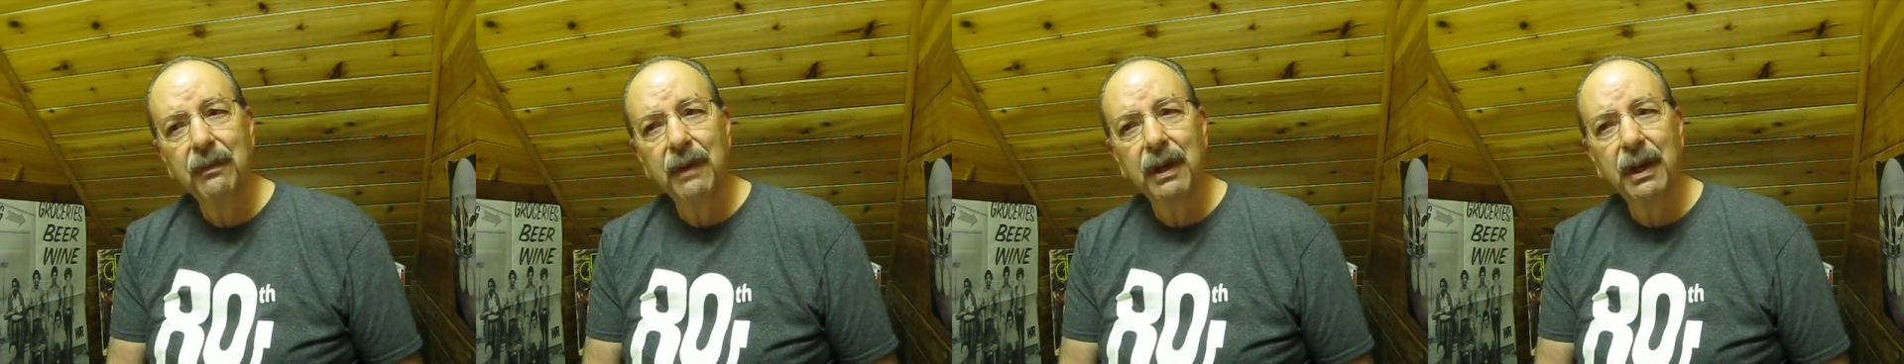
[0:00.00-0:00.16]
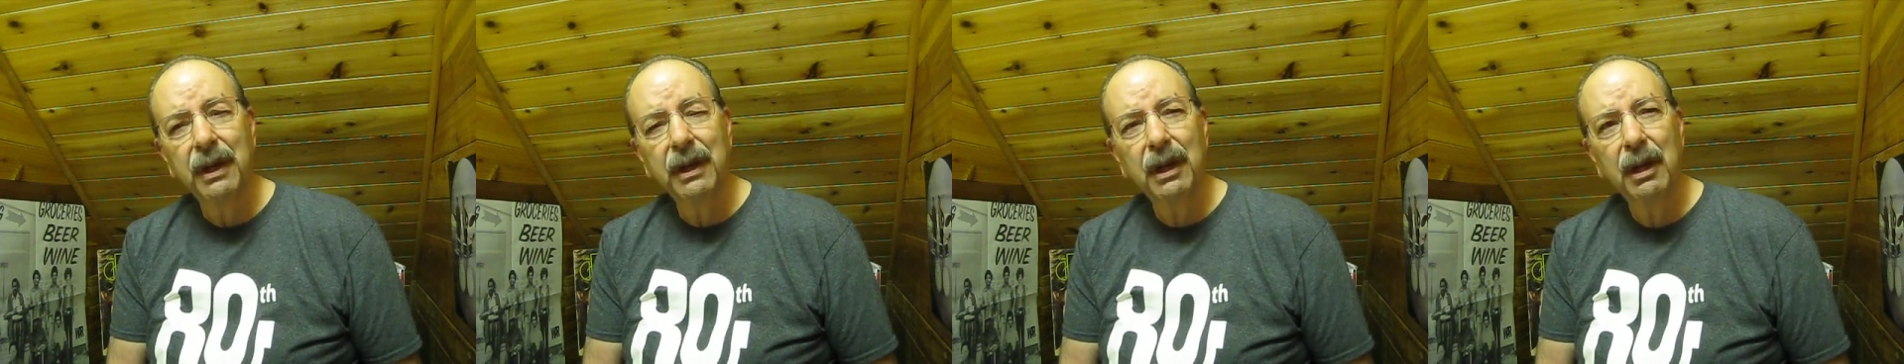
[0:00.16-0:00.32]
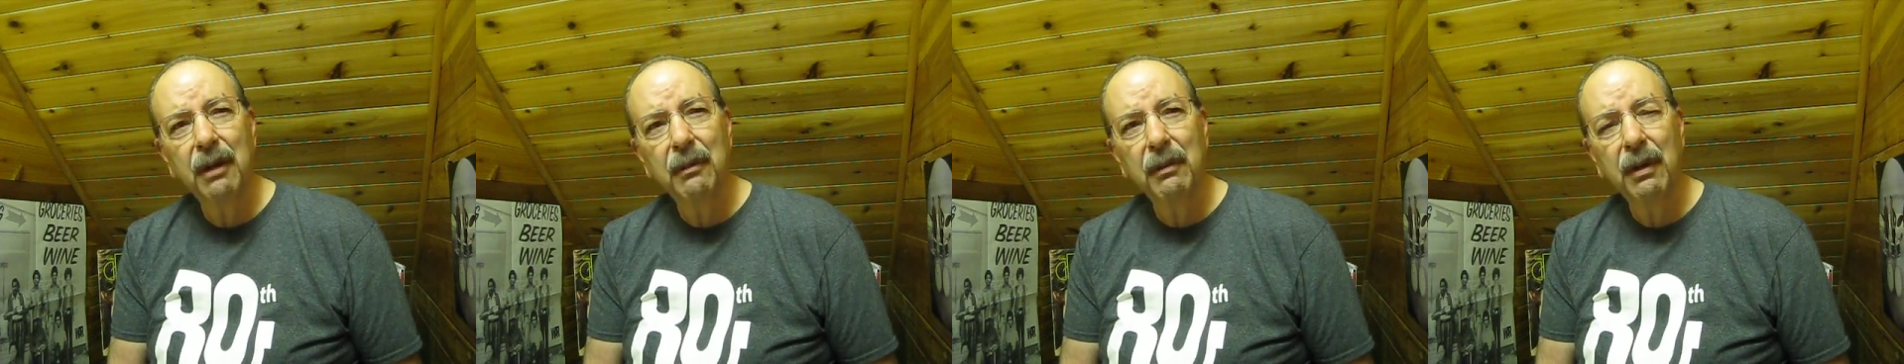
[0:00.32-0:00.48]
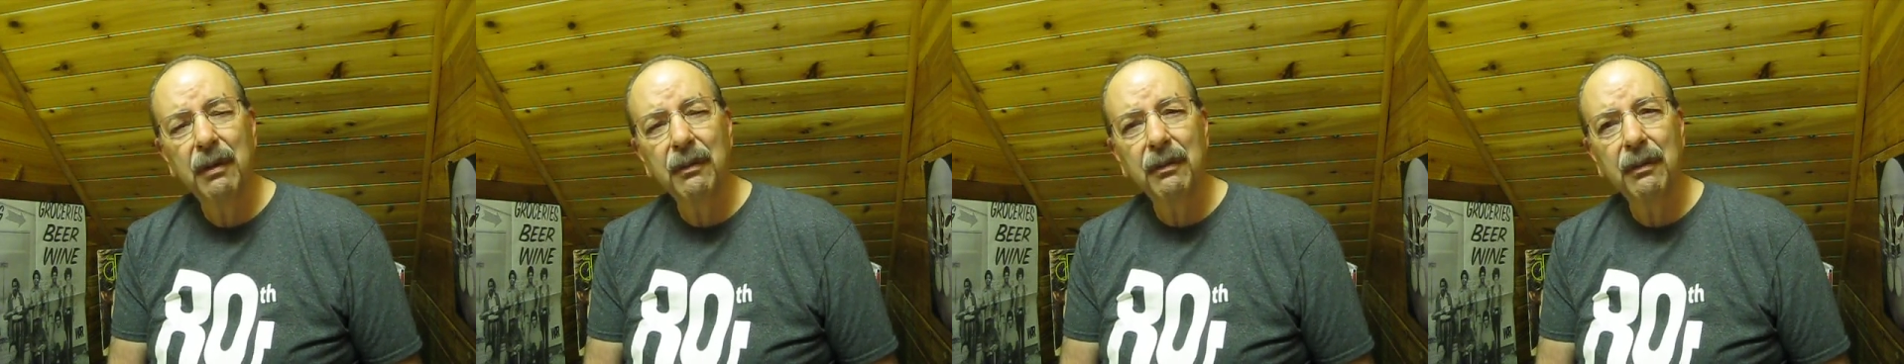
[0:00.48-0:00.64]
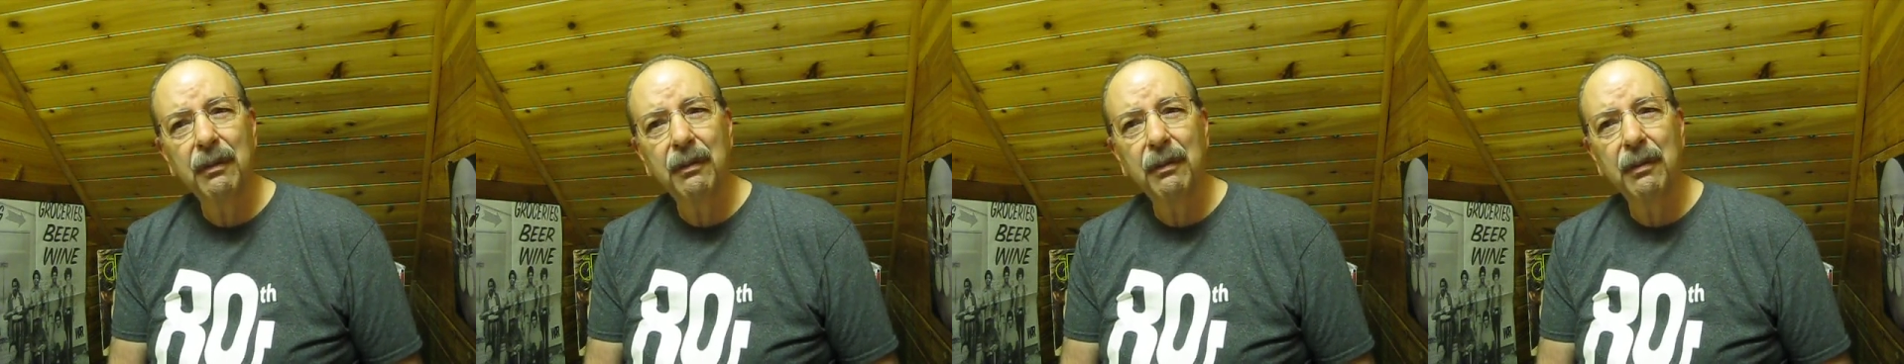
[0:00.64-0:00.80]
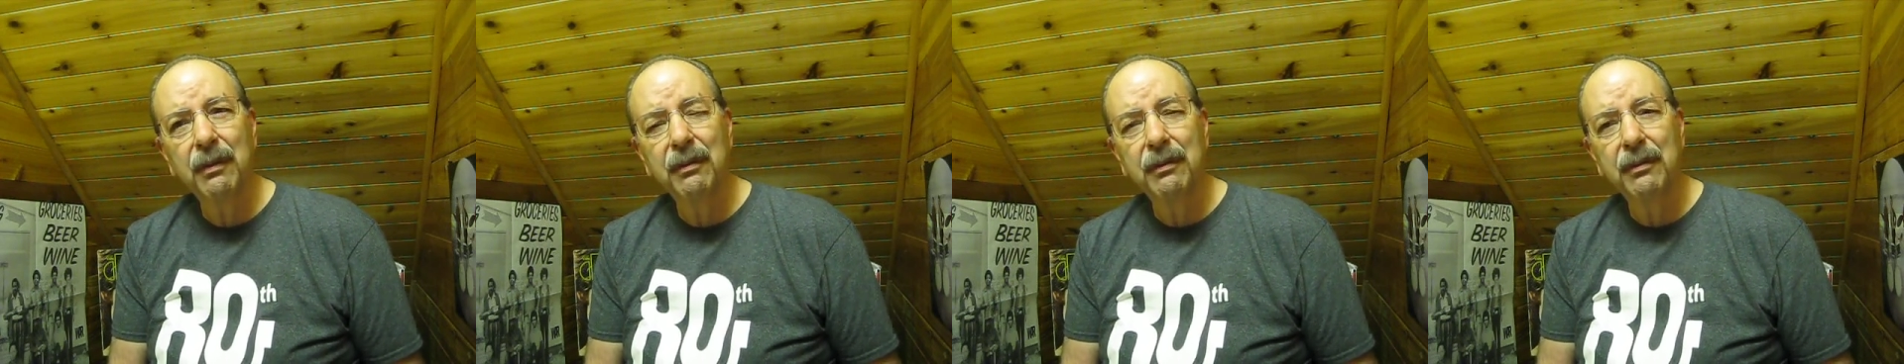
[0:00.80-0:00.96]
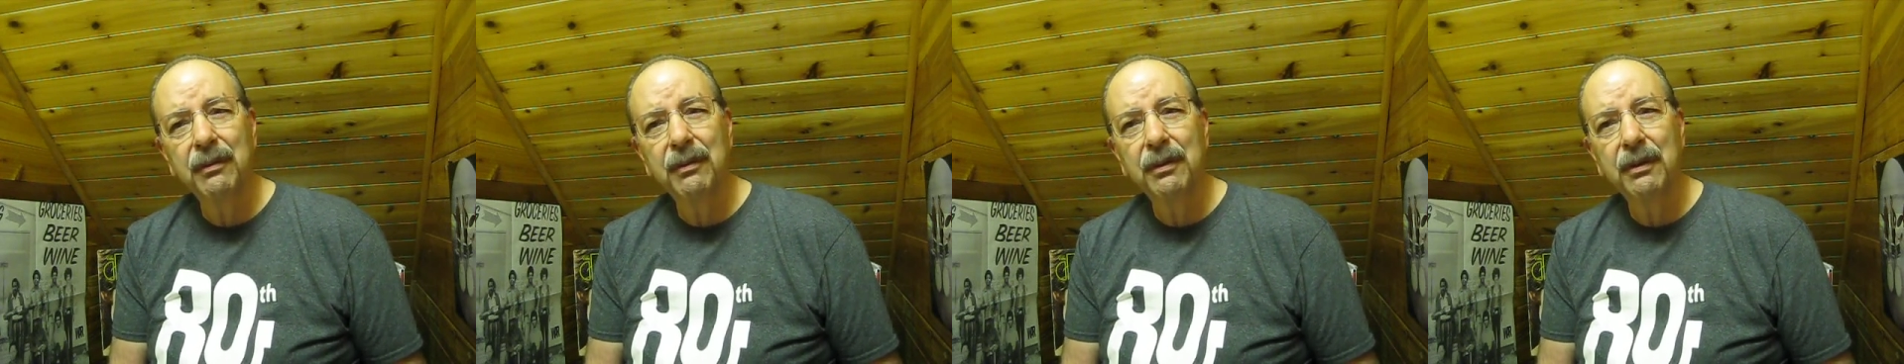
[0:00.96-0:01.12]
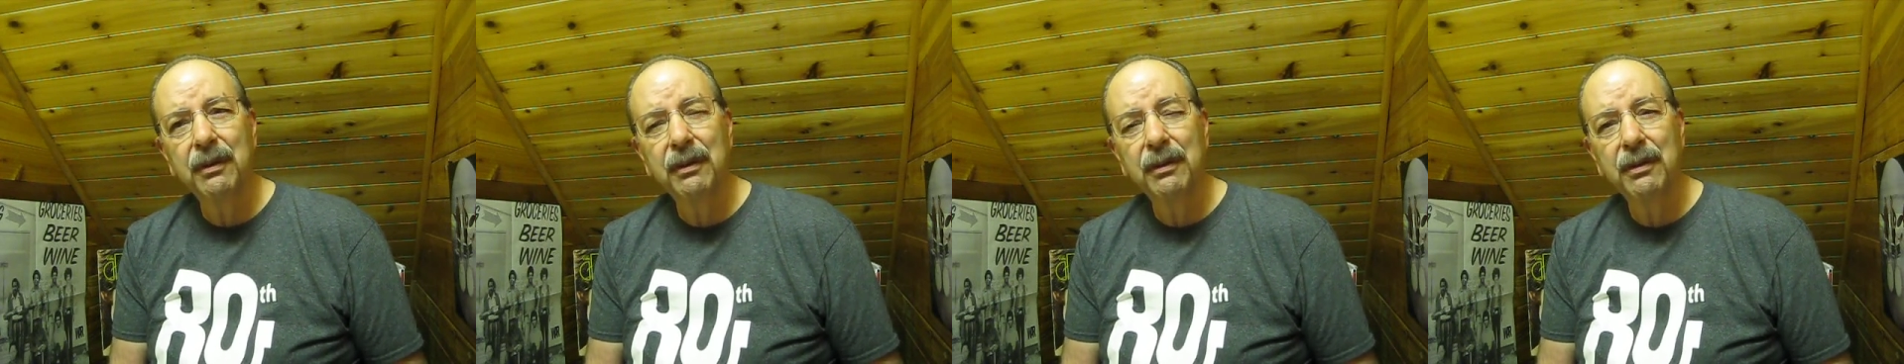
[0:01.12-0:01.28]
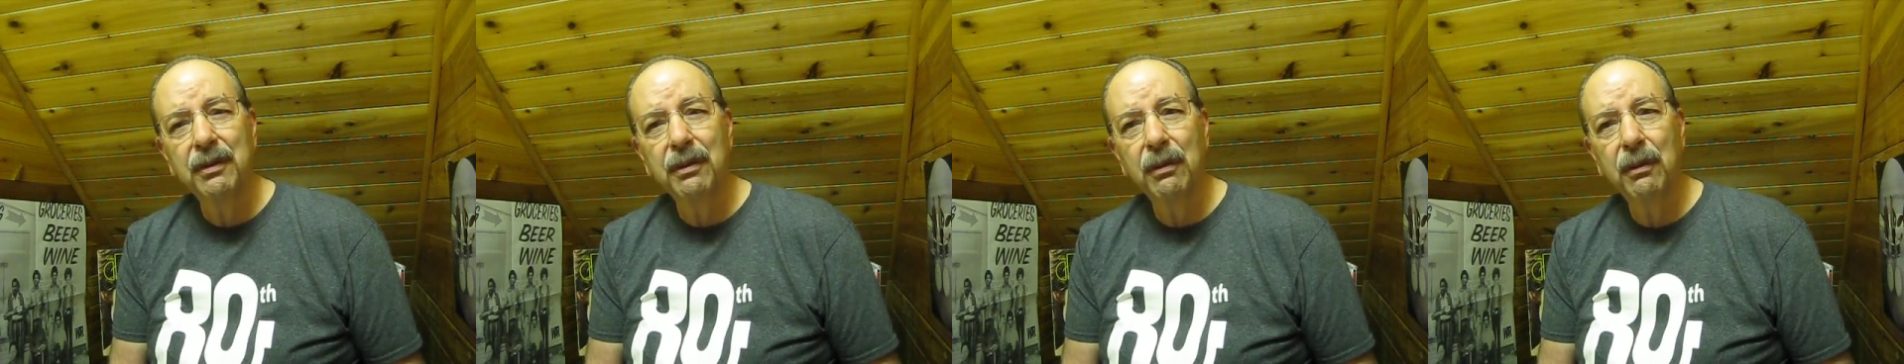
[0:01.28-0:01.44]
I can't remember was
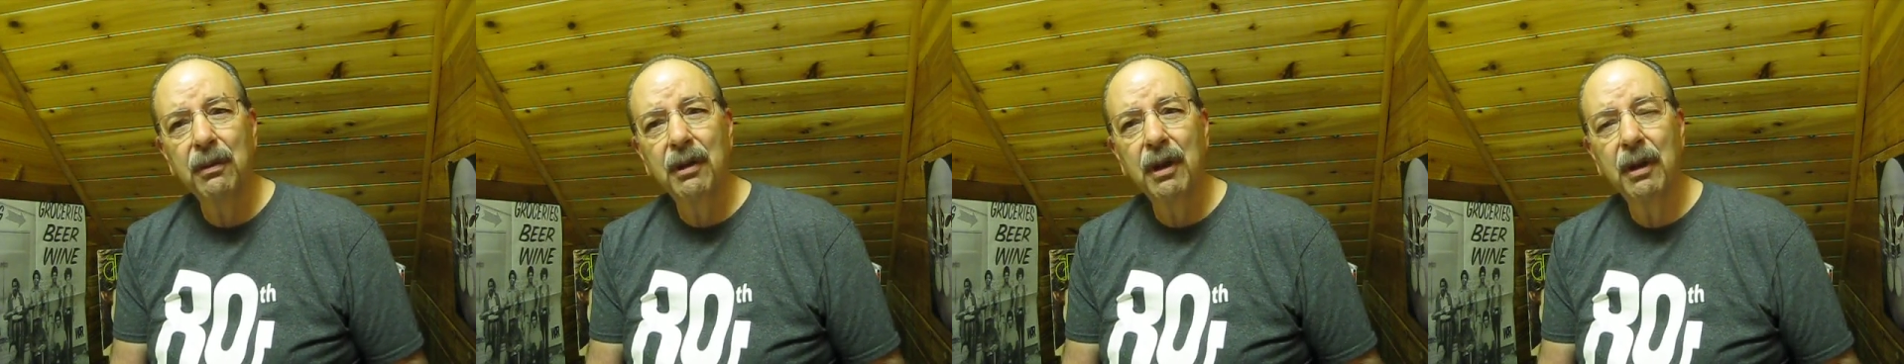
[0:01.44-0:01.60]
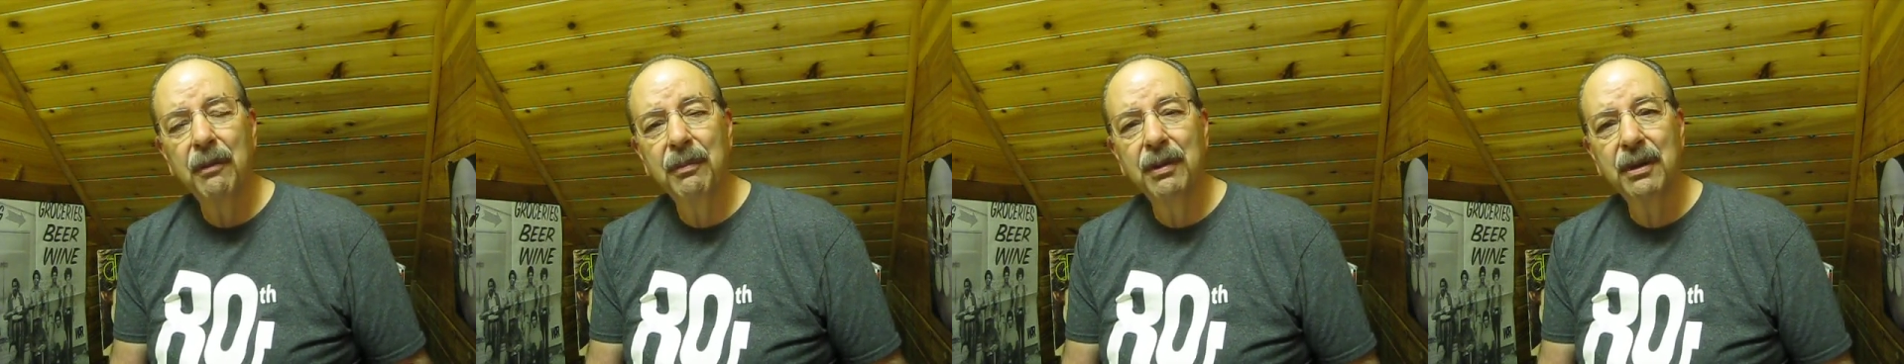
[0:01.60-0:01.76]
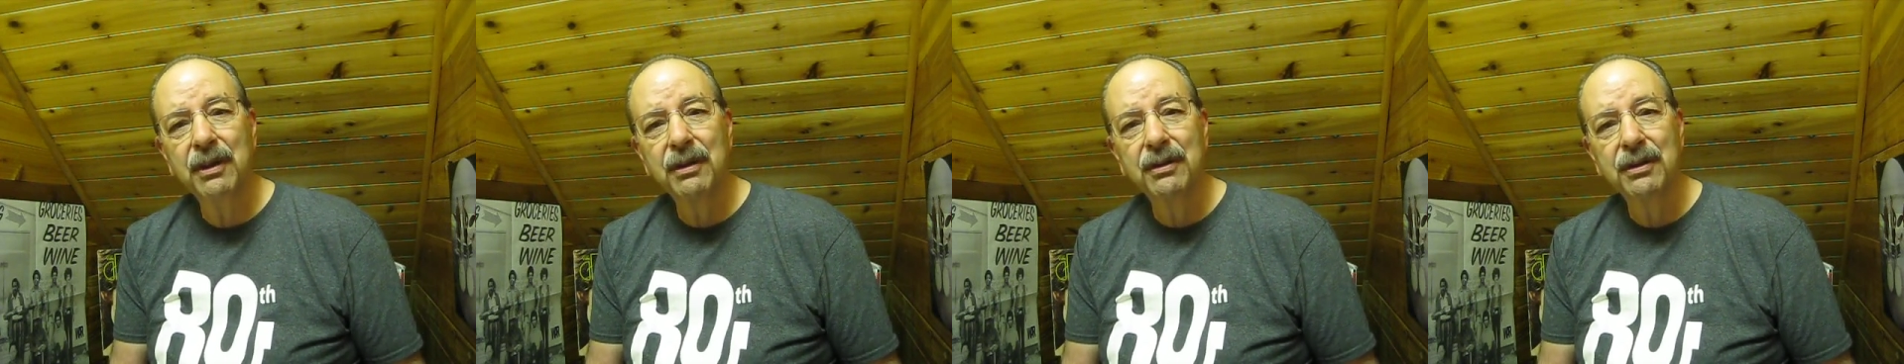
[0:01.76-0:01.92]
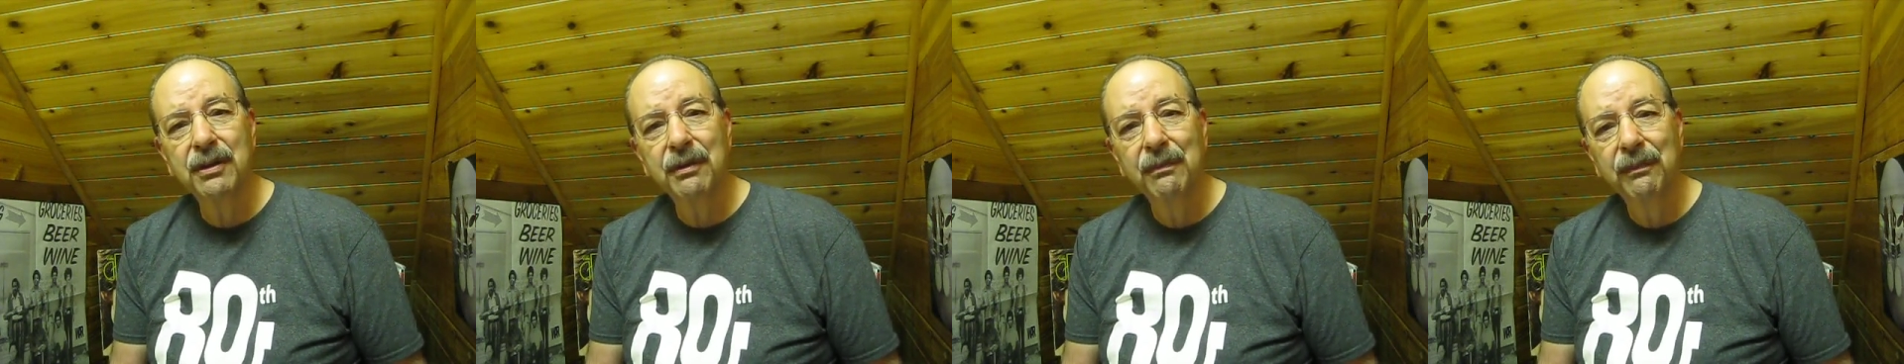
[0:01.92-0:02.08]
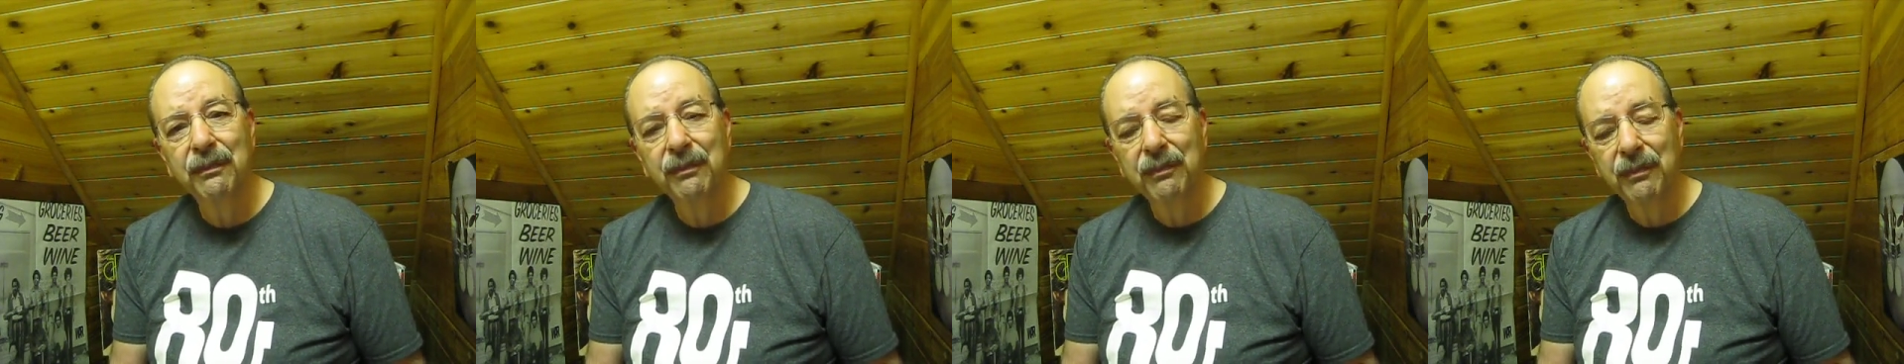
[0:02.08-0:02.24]
showed up as